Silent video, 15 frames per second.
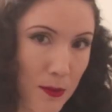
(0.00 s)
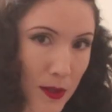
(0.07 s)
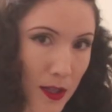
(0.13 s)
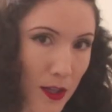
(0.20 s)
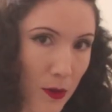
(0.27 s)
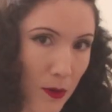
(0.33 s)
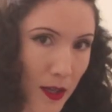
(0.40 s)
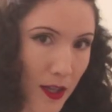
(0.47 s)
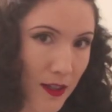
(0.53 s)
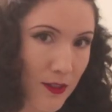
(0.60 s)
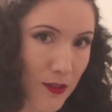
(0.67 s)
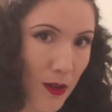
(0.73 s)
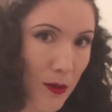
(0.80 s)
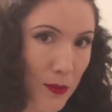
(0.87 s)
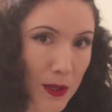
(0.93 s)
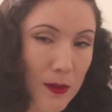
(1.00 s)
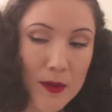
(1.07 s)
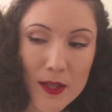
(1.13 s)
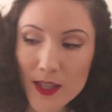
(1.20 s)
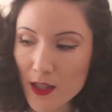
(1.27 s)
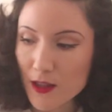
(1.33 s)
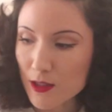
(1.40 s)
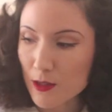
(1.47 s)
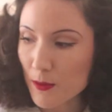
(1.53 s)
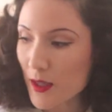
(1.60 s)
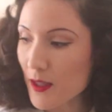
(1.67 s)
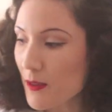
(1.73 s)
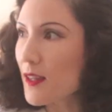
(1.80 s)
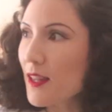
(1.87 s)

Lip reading: really annoying. So I really want to get through it.